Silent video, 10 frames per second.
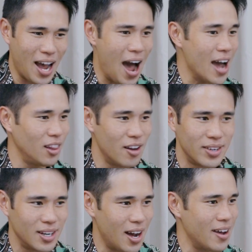I love
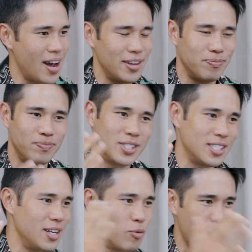it. I
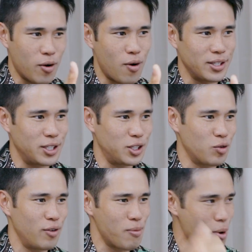see it right across the
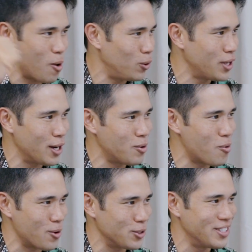street from our old
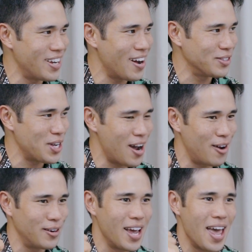headquarters in downtown.